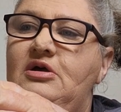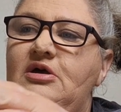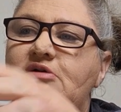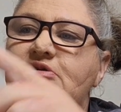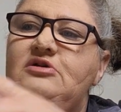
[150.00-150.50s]

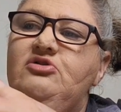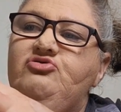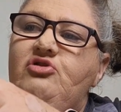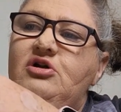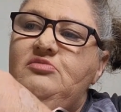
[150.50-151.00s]
And then I
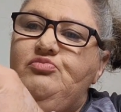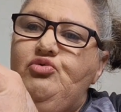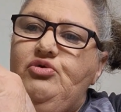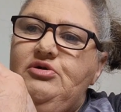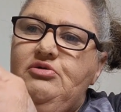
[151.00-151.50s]
tried
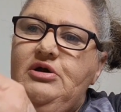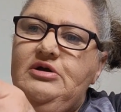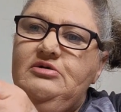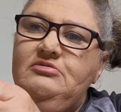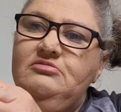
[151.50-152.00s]

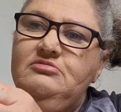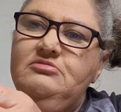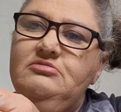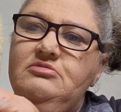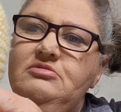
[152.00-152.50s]
embroidering
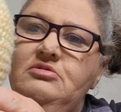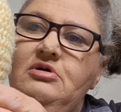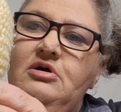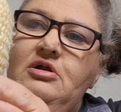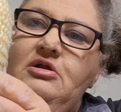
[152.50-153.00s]

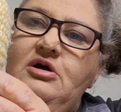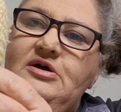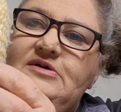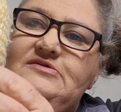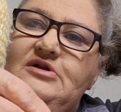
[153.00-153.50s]
like
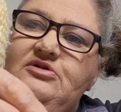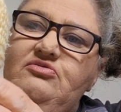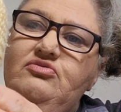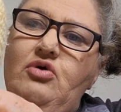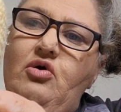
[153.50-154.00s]
his little
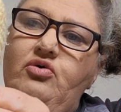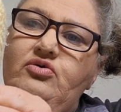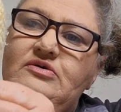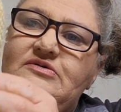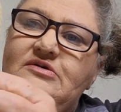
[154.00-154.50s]

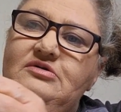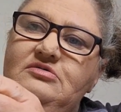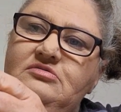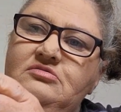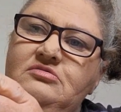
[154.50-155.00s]
nose and
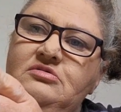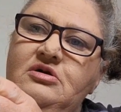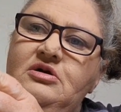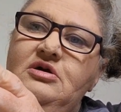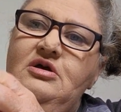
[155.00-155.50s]

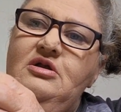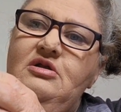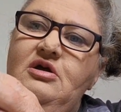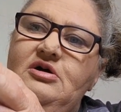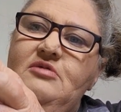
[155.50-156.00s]

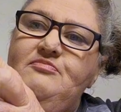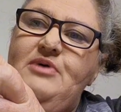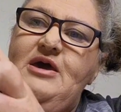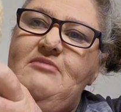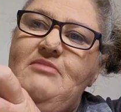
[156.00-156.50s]
like a
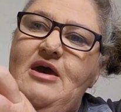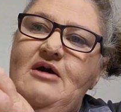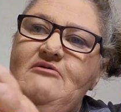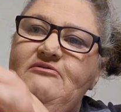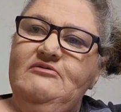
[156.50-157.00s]
bear
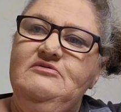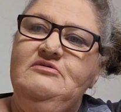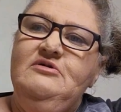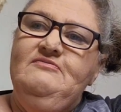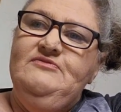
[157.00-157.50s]
mouth, and
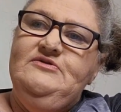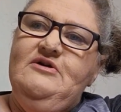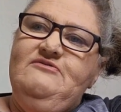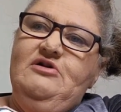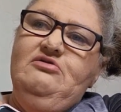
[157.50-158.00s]
so
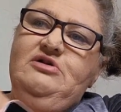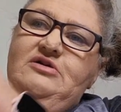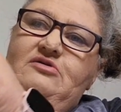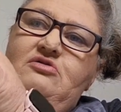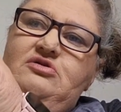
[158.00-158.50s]
if you look, he
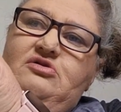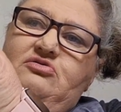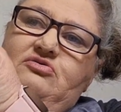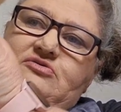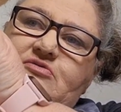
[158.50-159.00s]
kind of
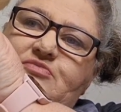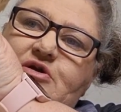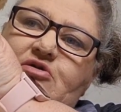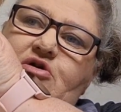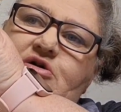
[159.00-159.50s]
looks a bit
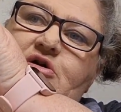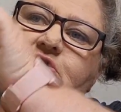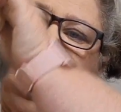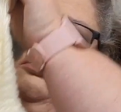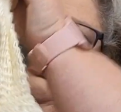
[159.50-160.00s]
like a
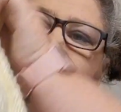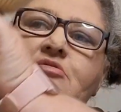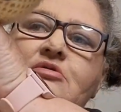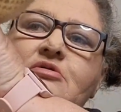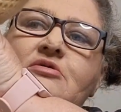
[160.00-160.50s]

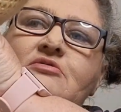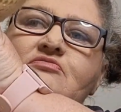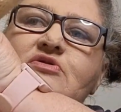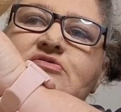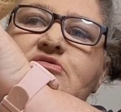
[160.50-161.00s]

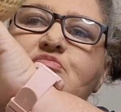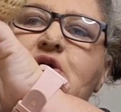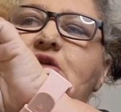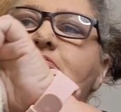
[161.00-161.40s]
Mr. Bean